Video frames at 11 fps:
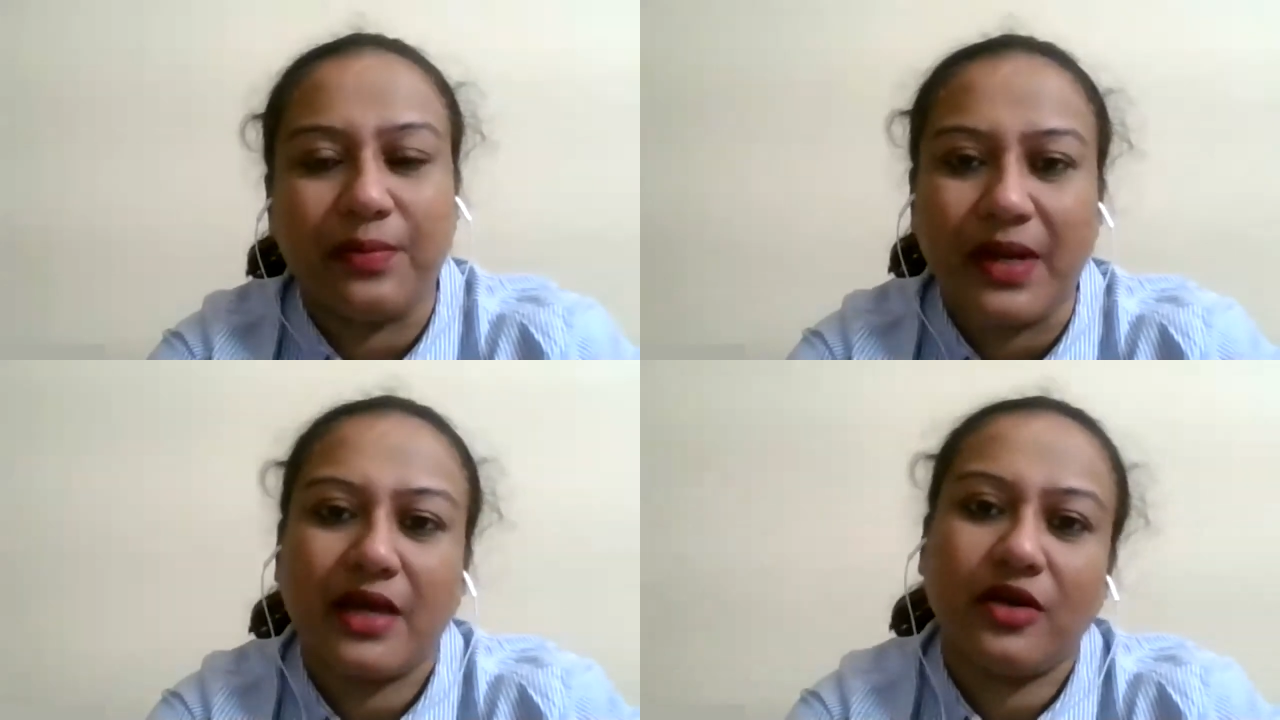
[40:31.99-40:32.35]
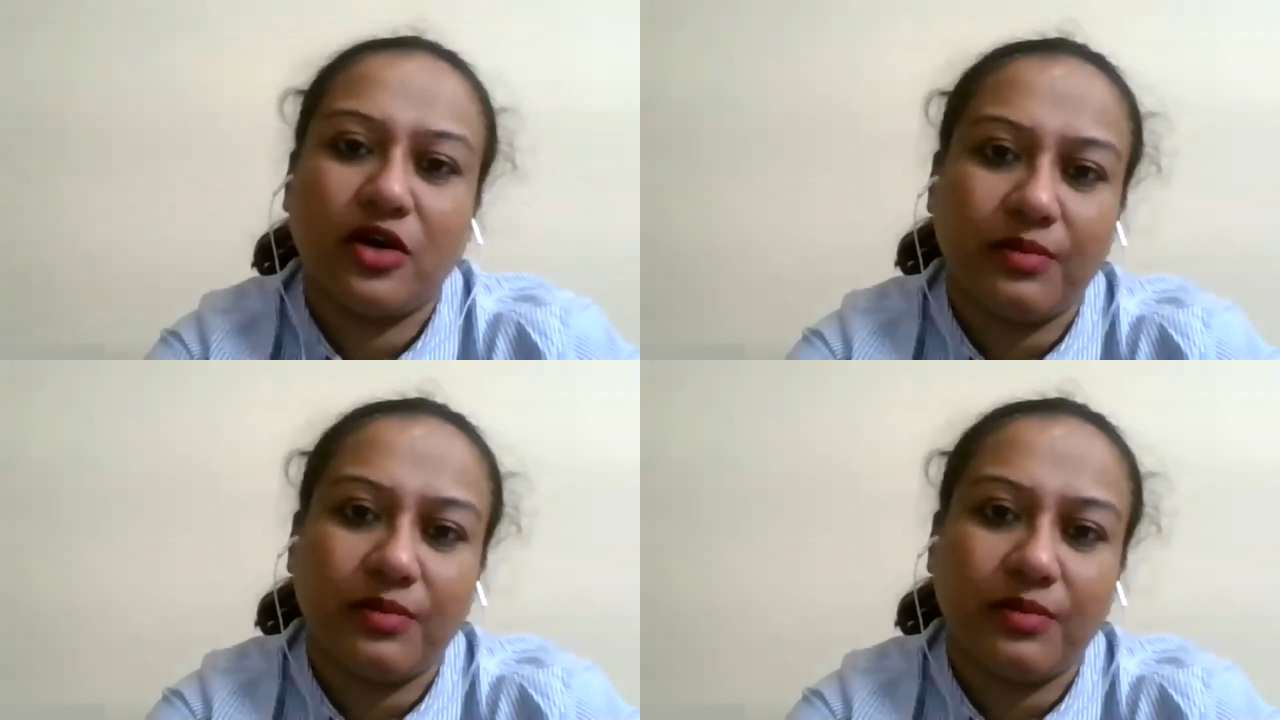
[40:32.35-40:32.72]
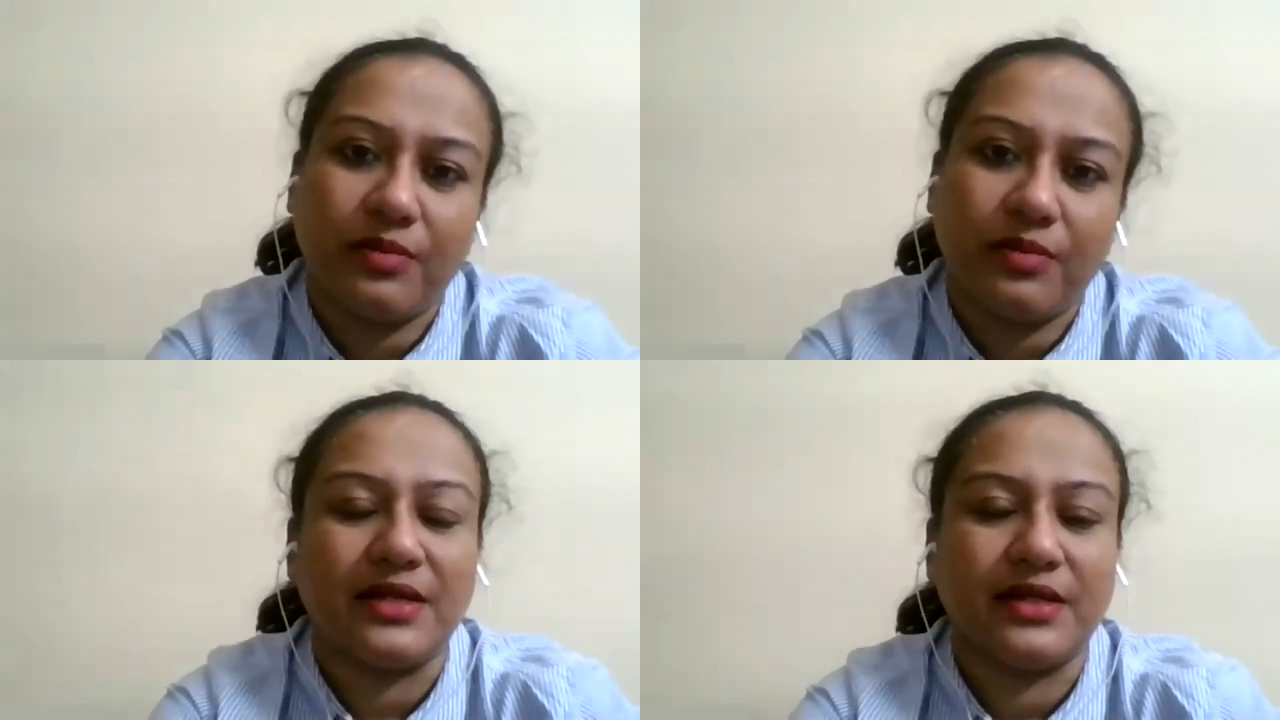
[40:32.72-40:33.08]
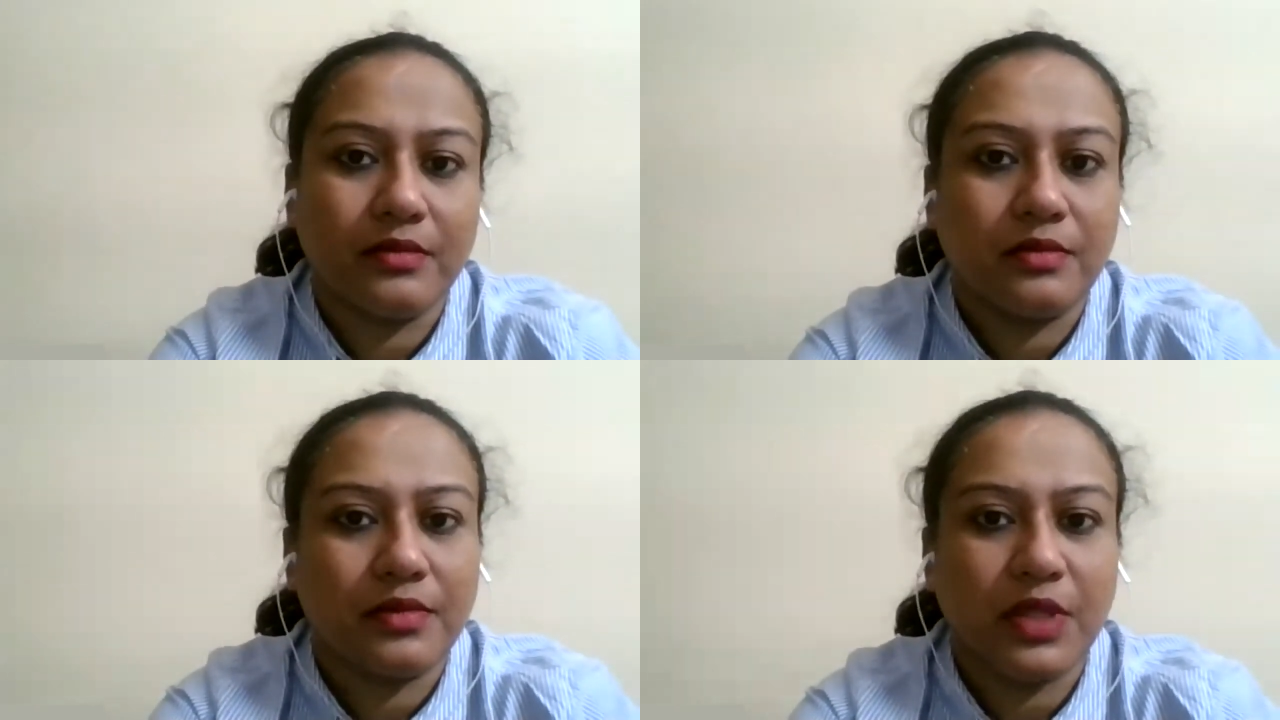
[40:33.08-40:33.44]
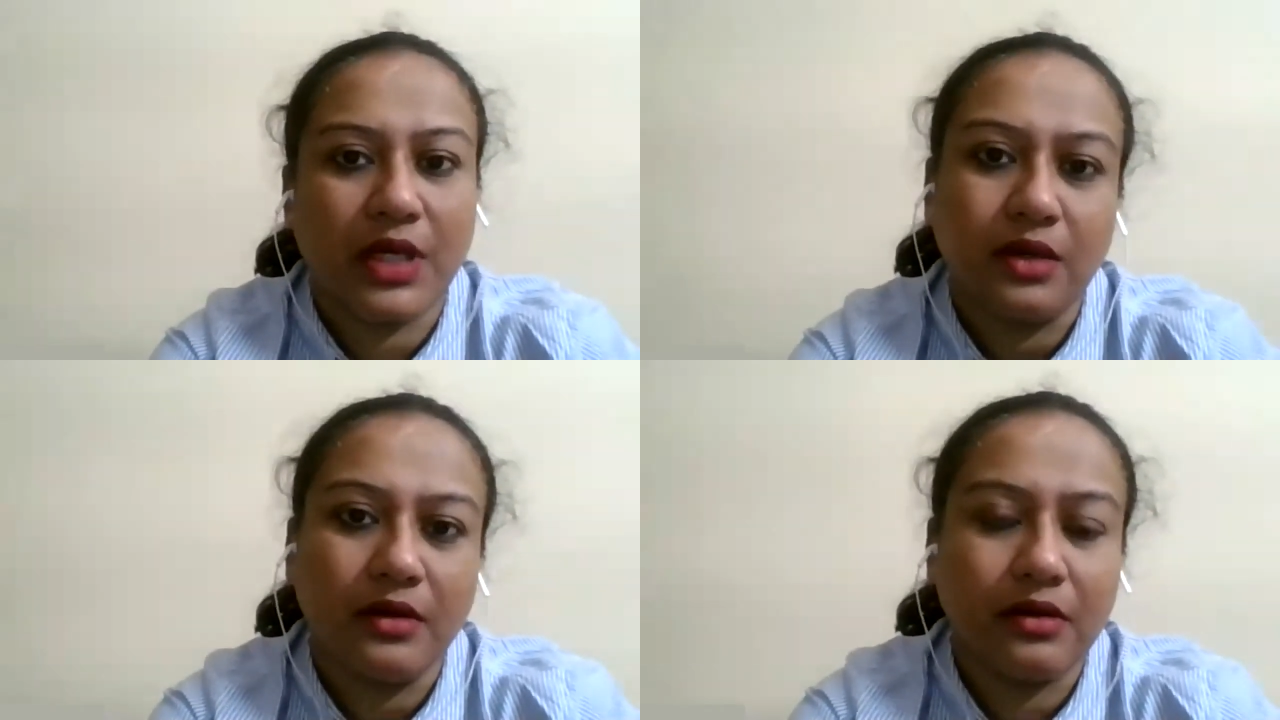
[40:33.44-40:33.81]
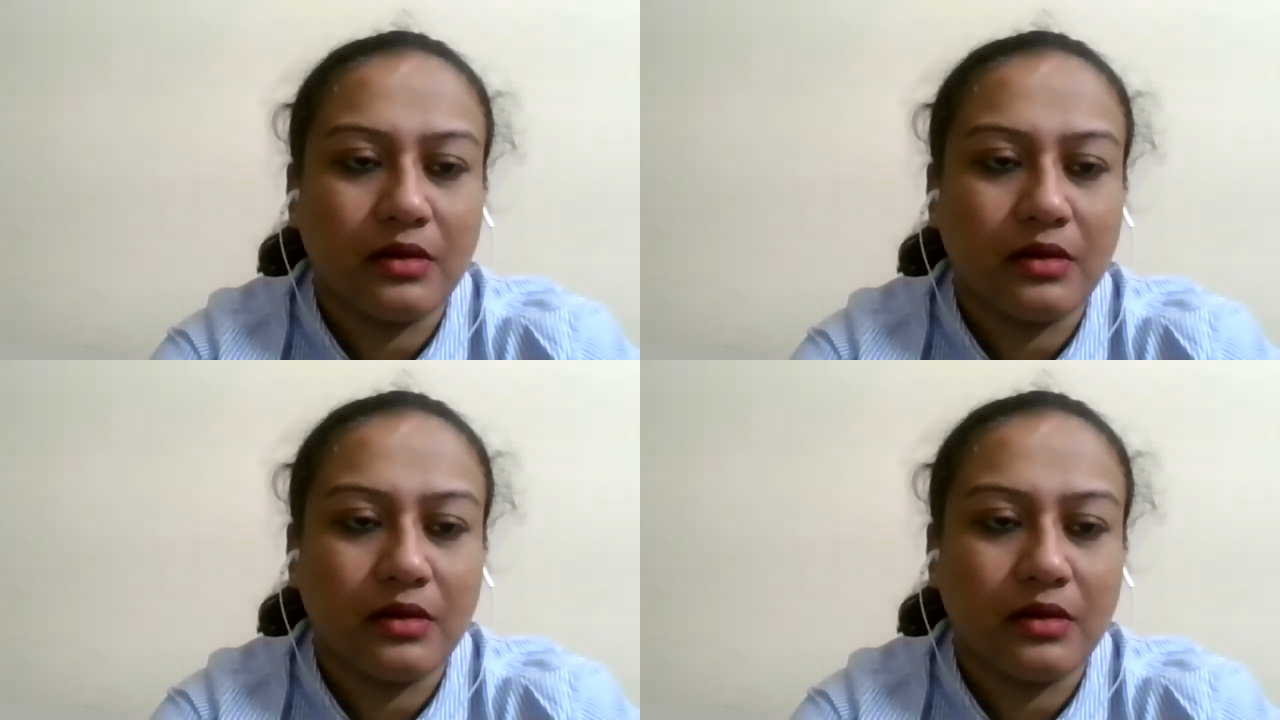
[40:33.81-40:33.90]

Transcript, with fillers: apply on my salary yeah